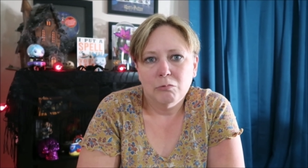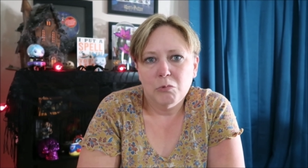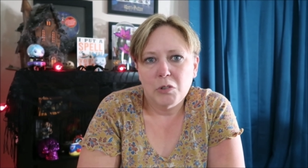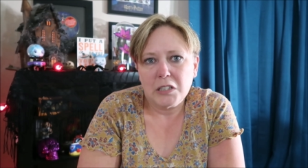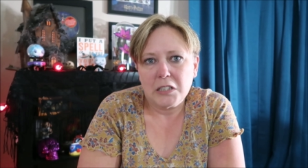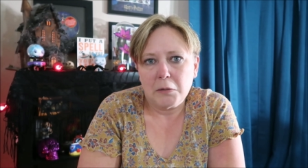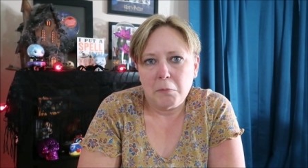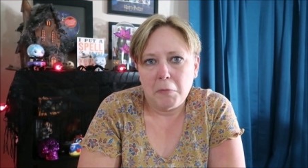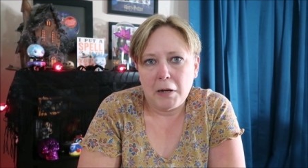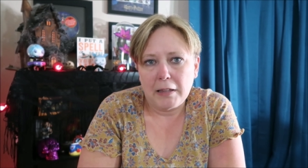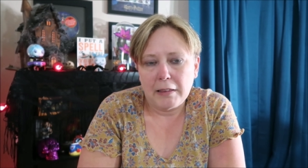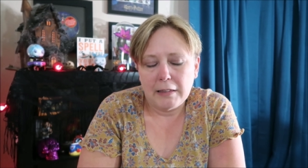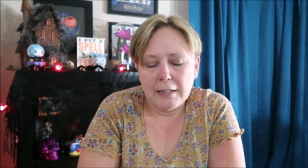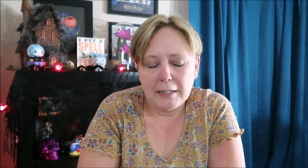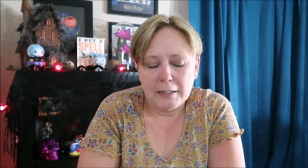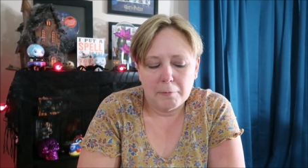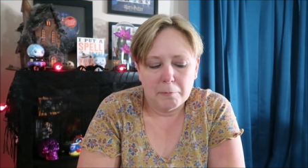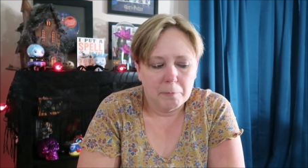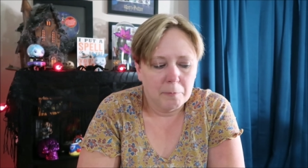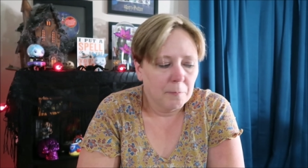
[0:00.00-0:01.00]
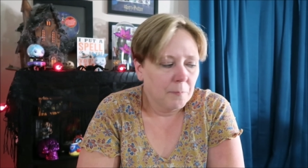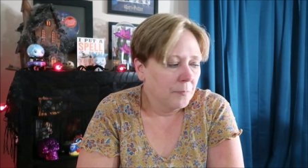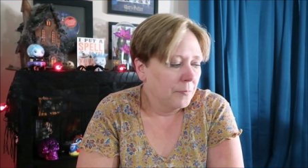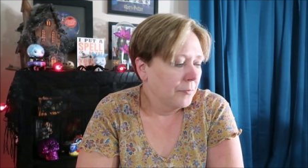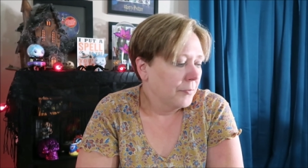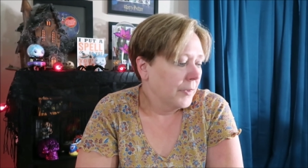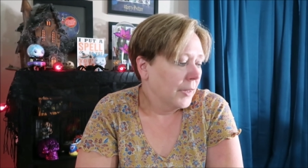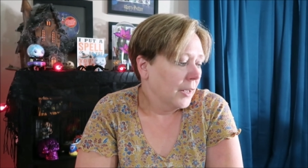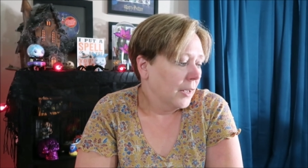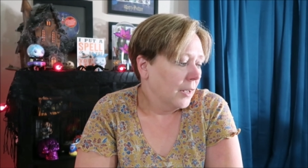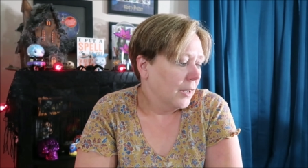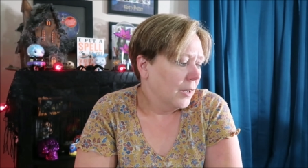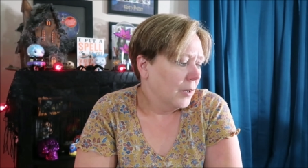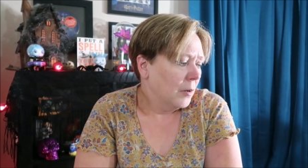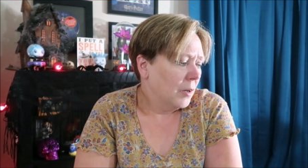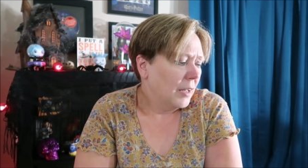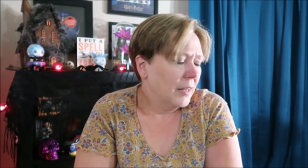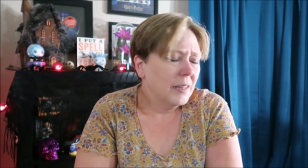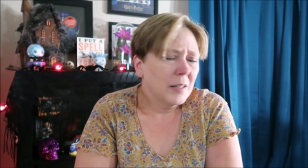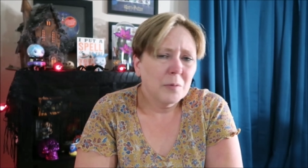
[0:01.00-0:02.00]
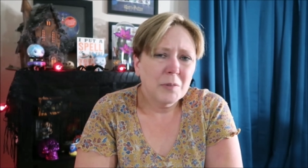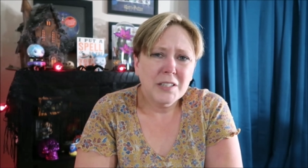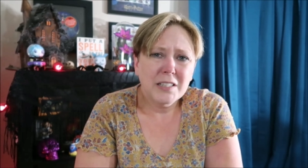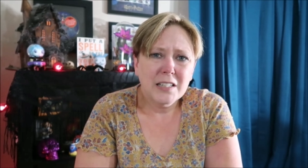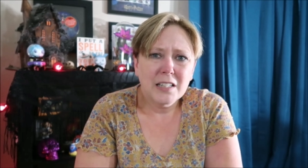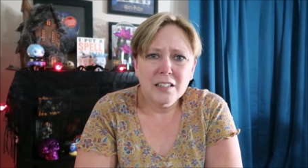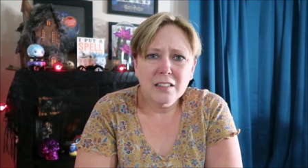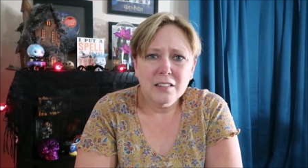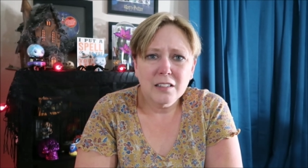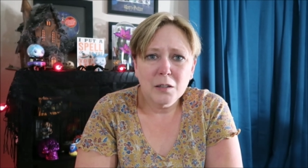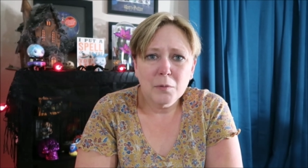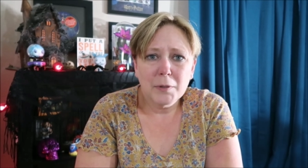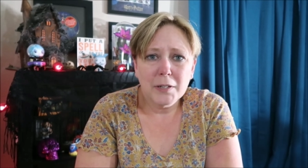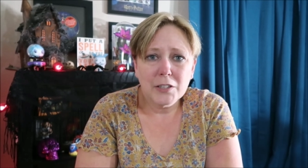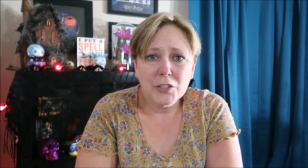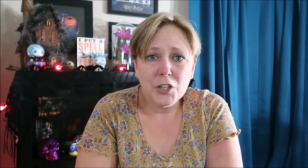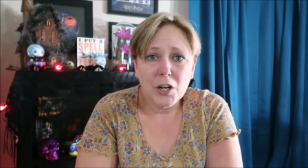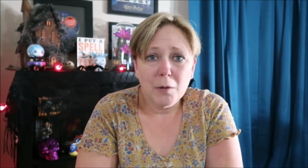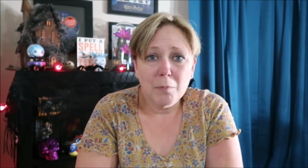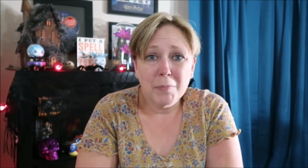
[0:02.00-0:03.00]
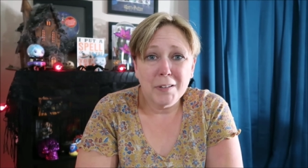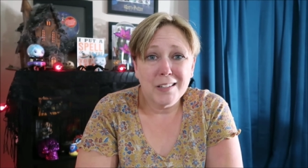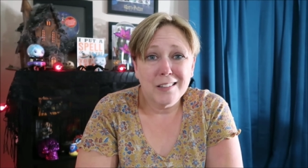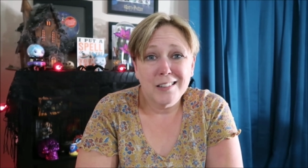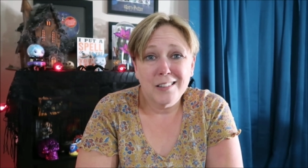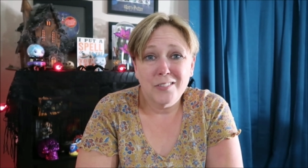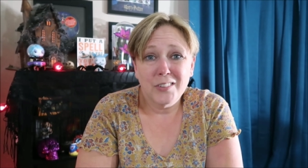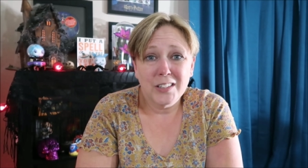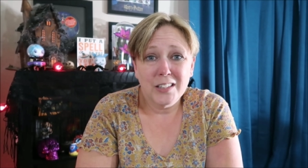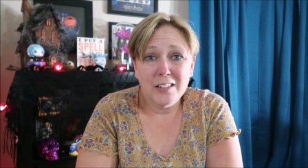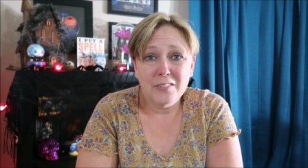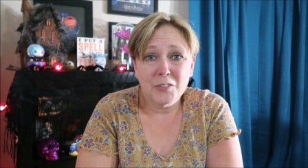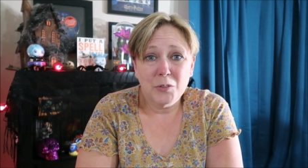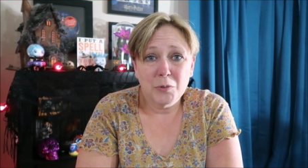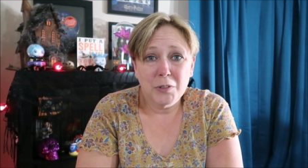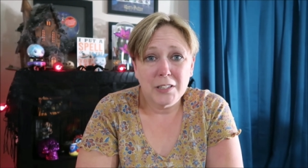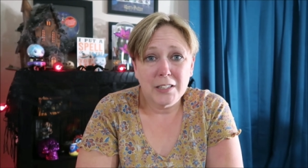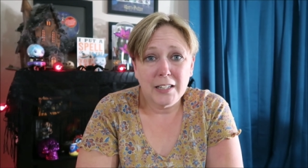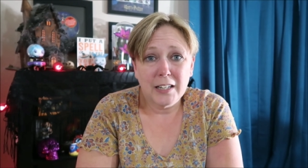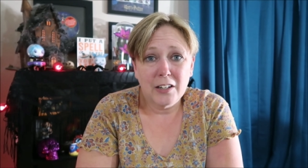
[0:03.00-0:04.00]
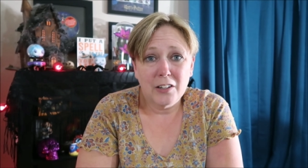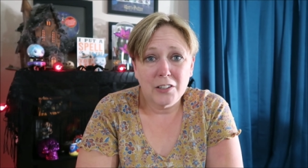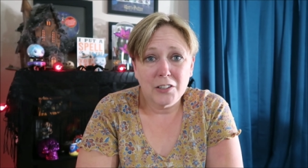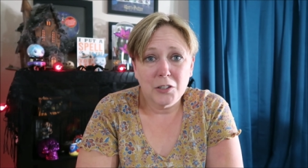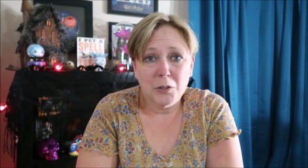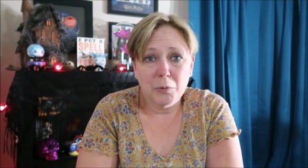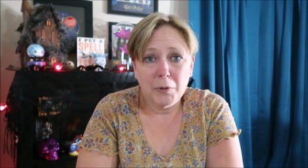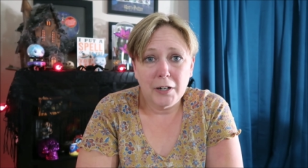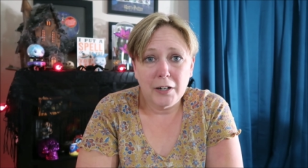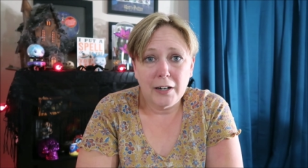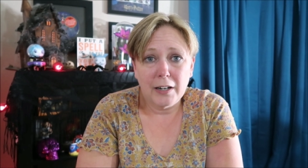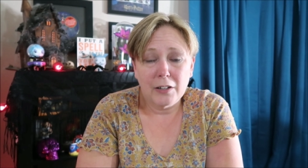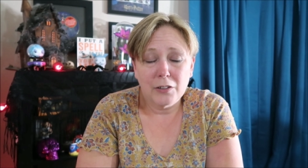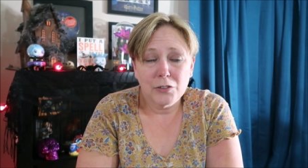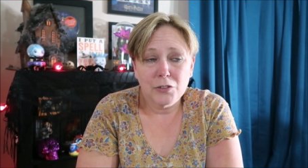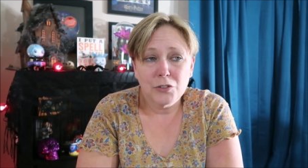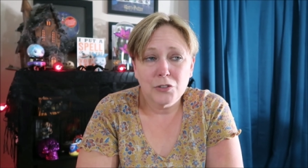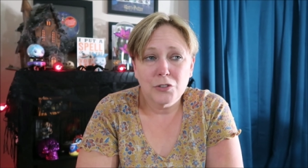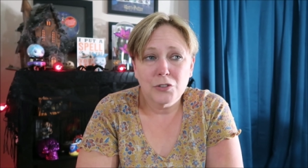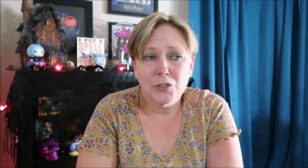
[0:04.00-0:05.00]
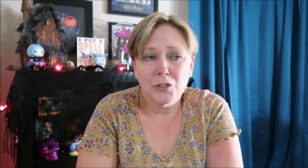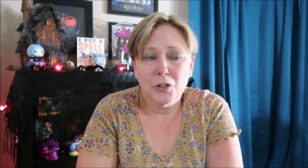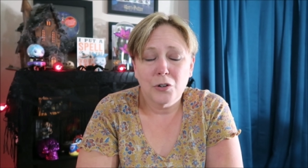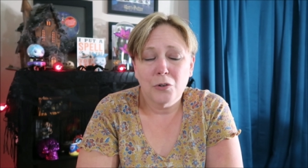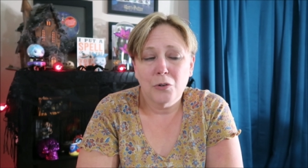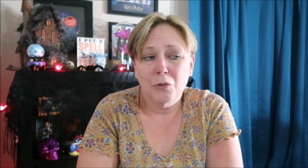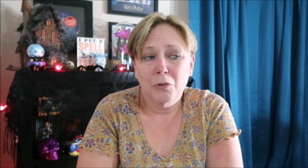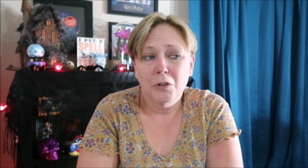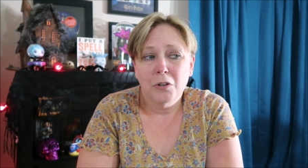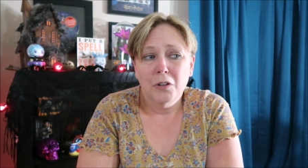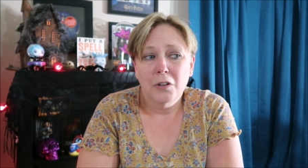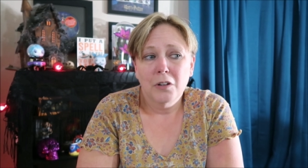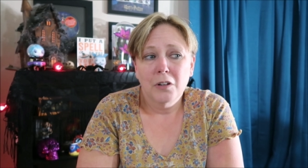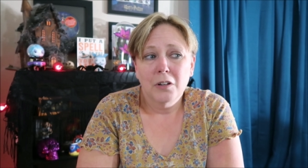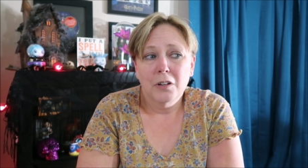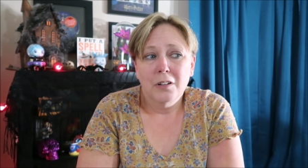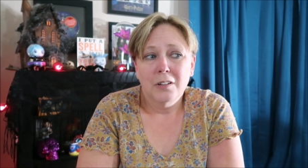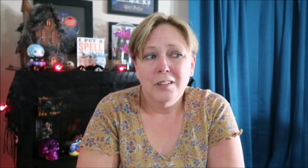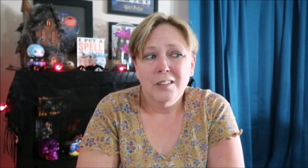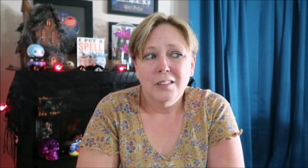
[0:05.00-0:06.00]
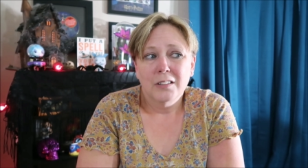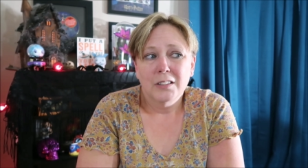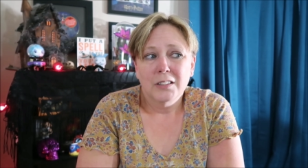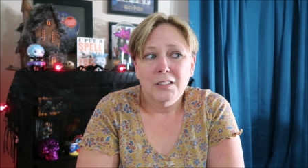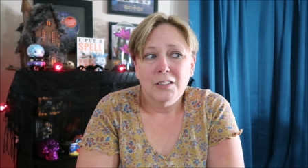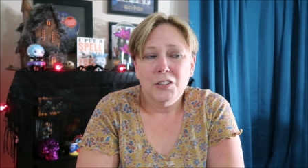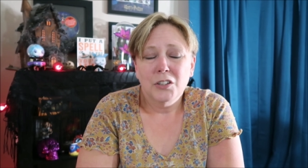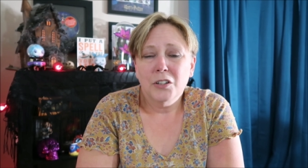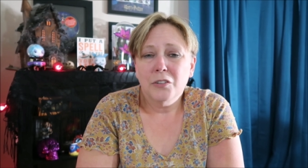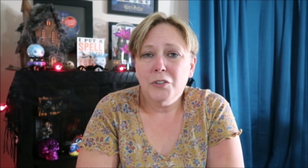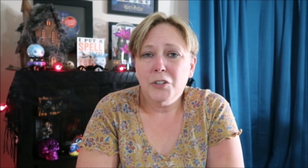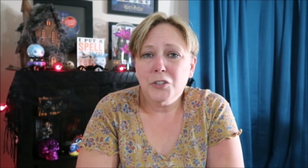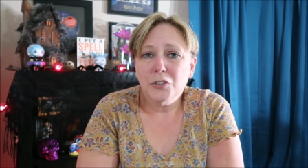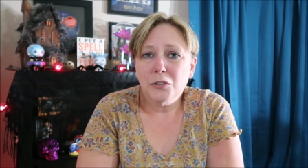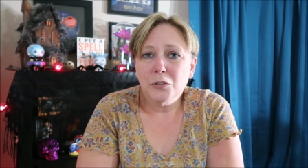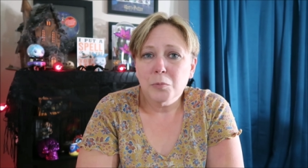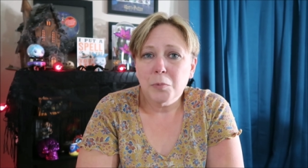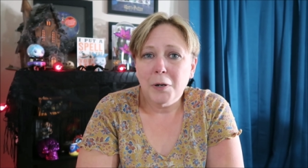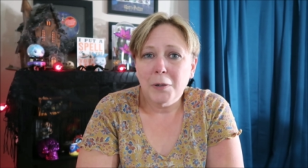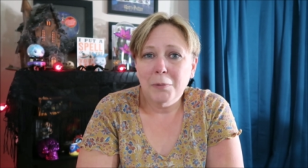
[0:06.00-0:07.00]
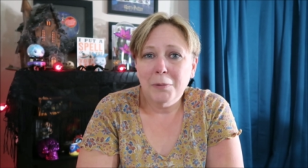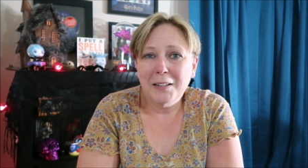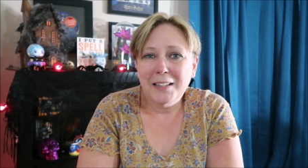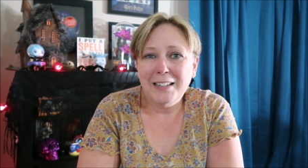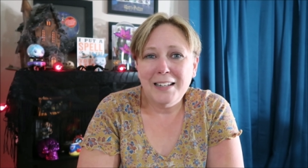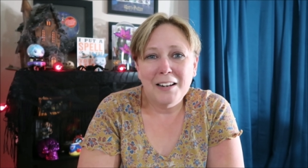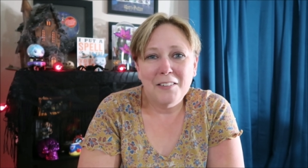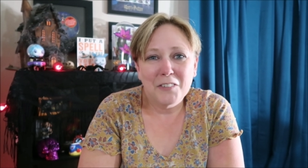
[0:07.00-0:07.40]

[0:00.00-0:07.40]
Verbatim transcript: wasn't my thing. And then we did a little bit of shopping and then we left and went to Character Warehouse. So Universal's probably